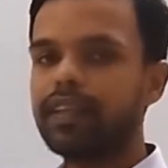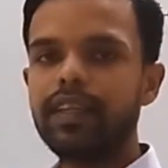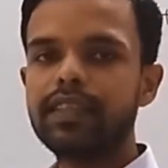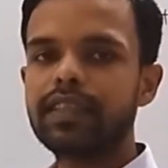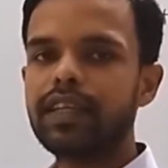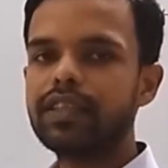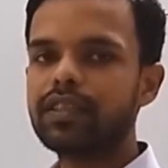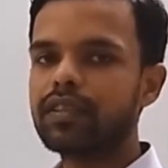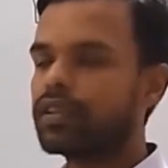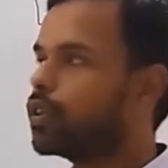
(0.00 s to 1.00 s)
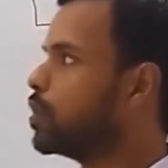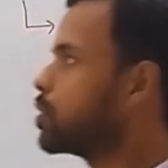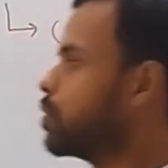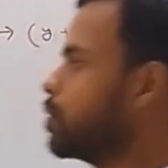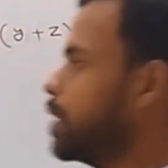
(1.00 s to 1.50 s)
this condition.
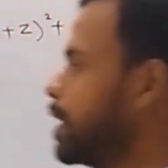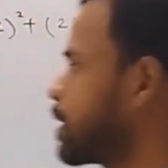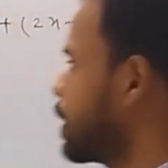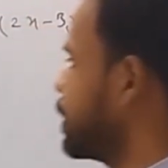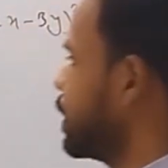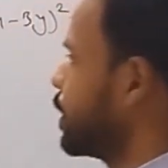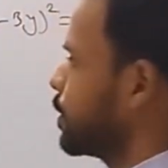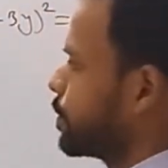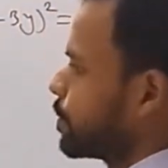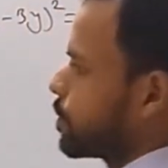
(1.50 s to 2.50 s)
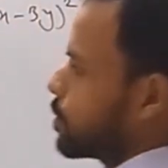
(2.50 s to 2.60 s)
So let's consider